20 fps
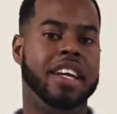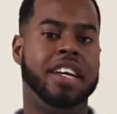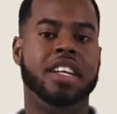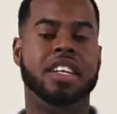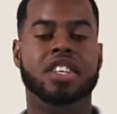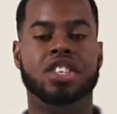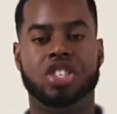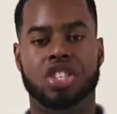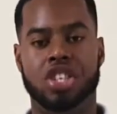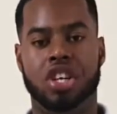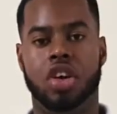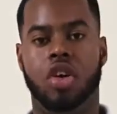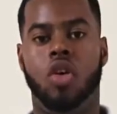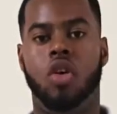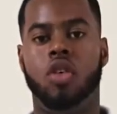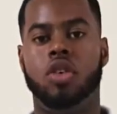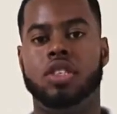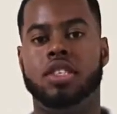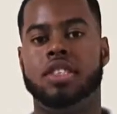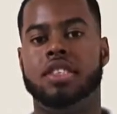inertia
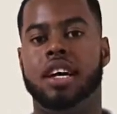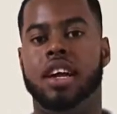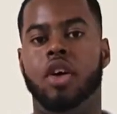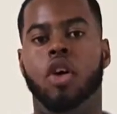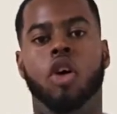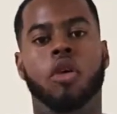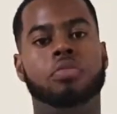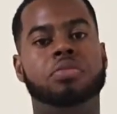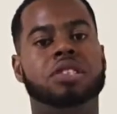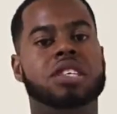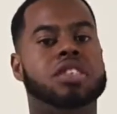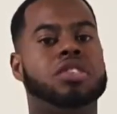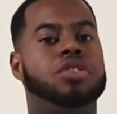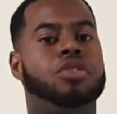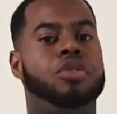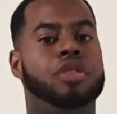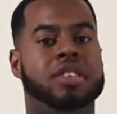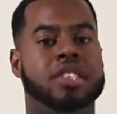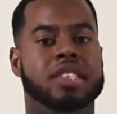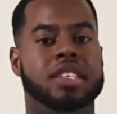causes that object to
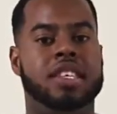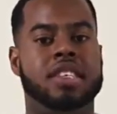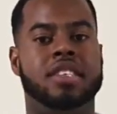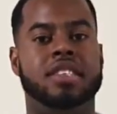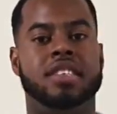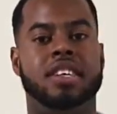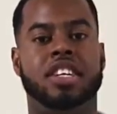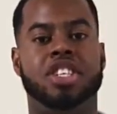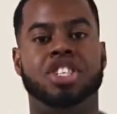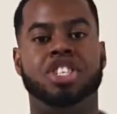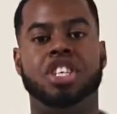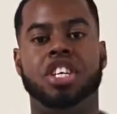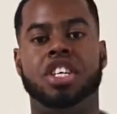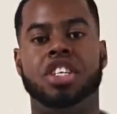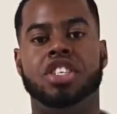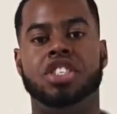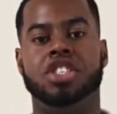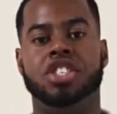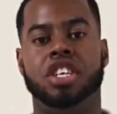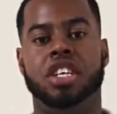resist a
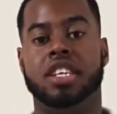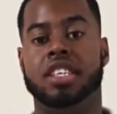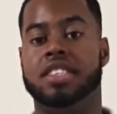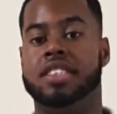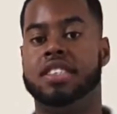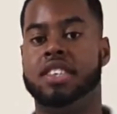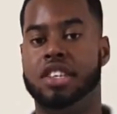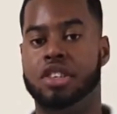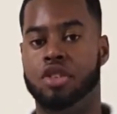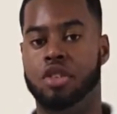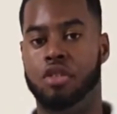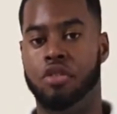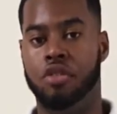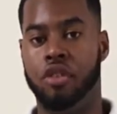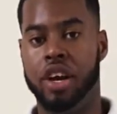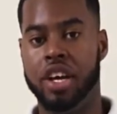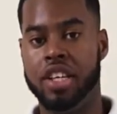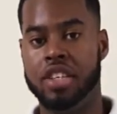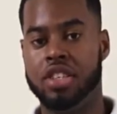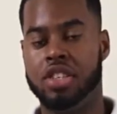change in its state of
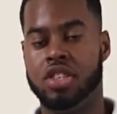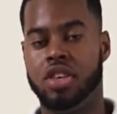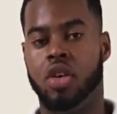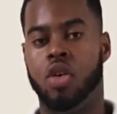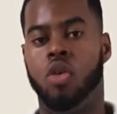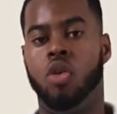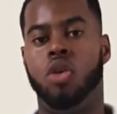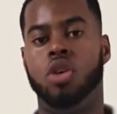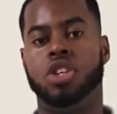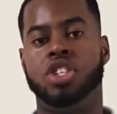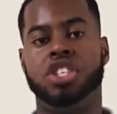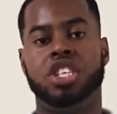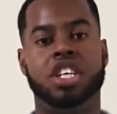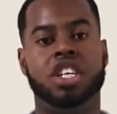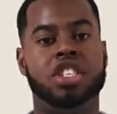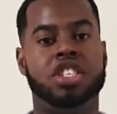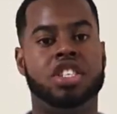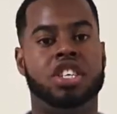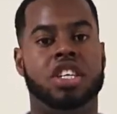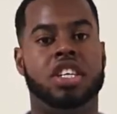rest or
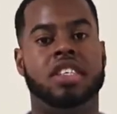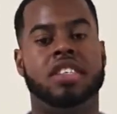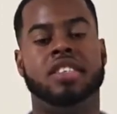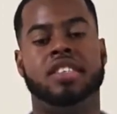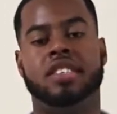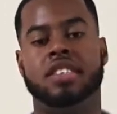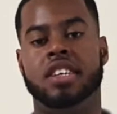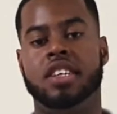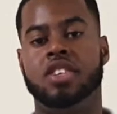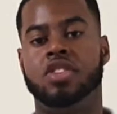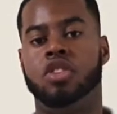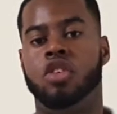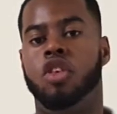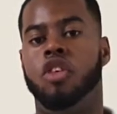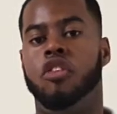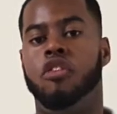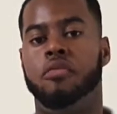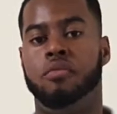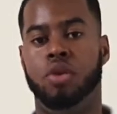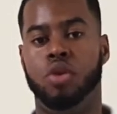change in its state
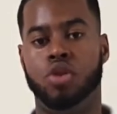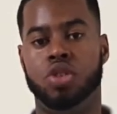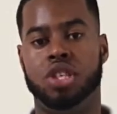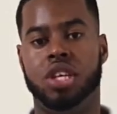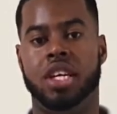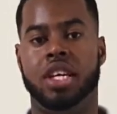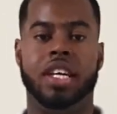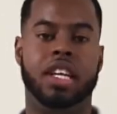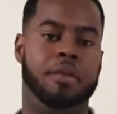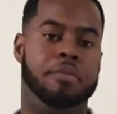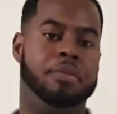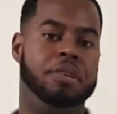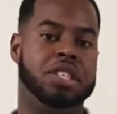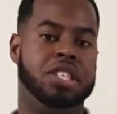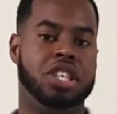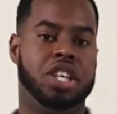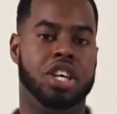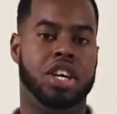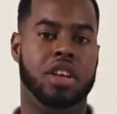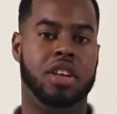of motion in a
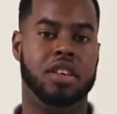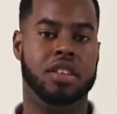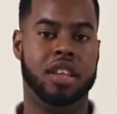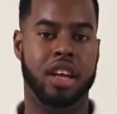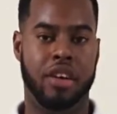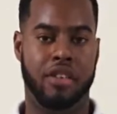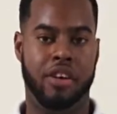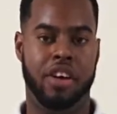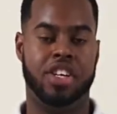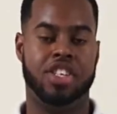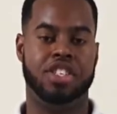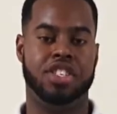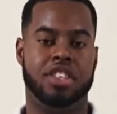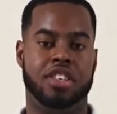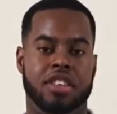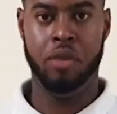particular direction.